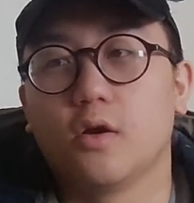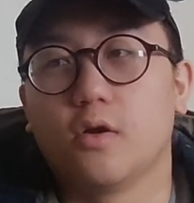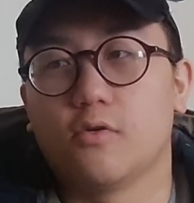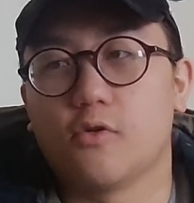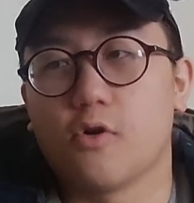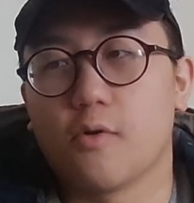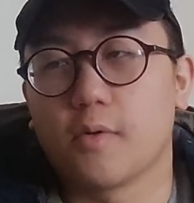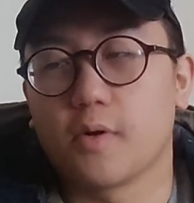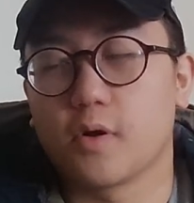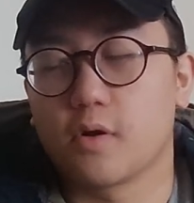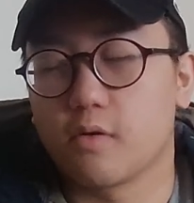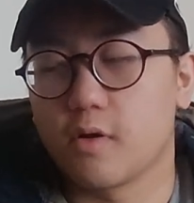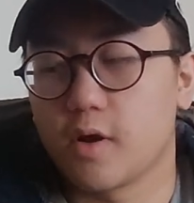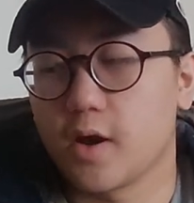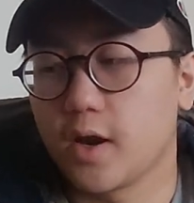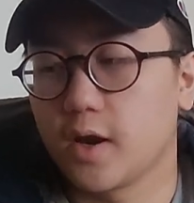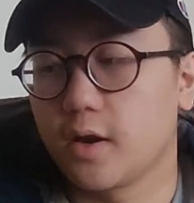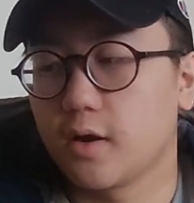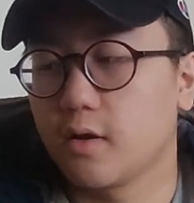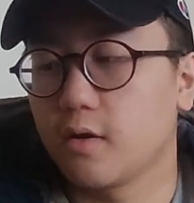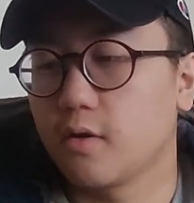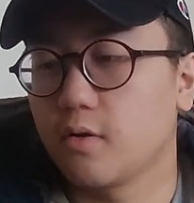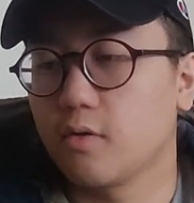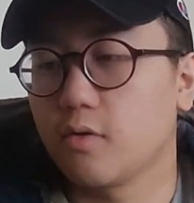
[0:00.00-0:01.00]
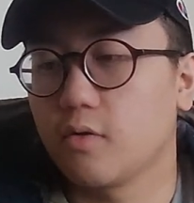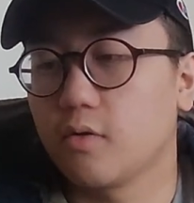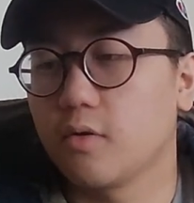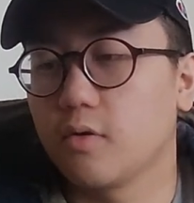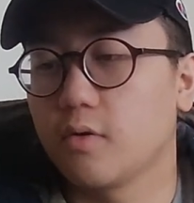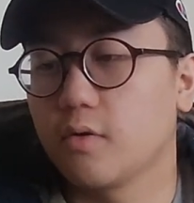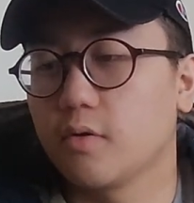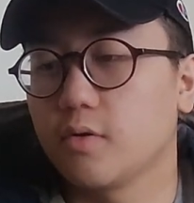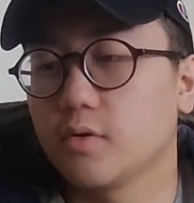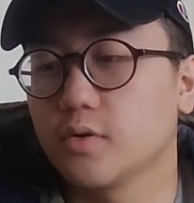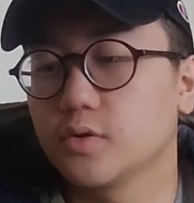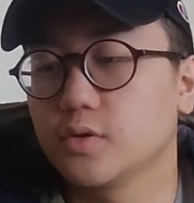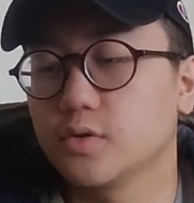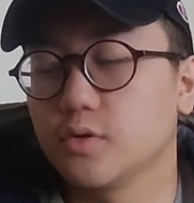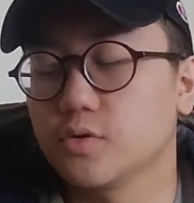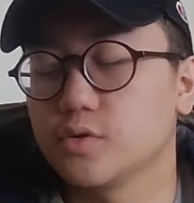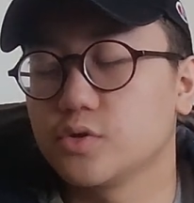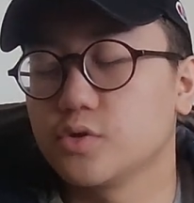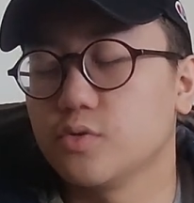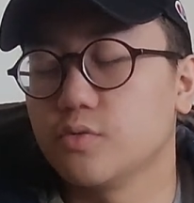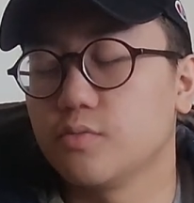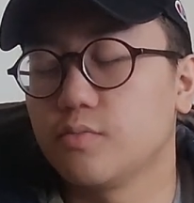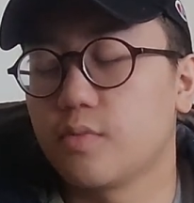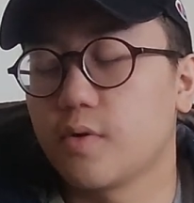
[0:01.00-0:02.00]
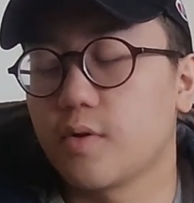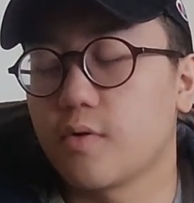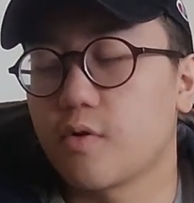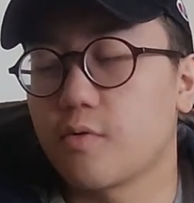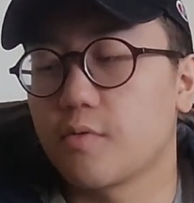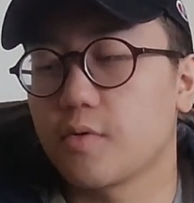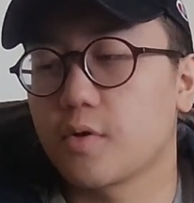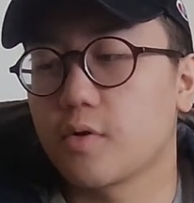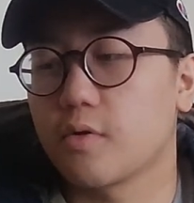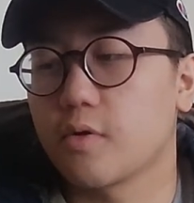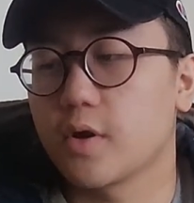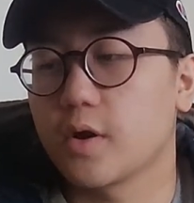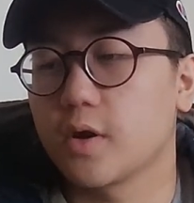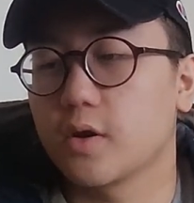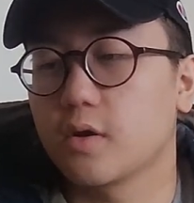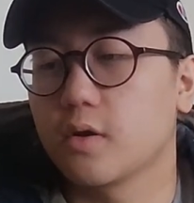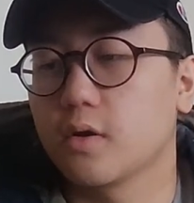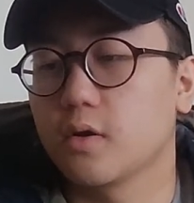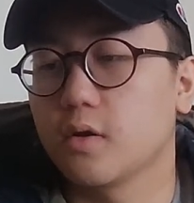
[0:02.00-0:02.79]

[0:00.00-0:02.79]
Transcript: Robert Greene, those two Robert Greene.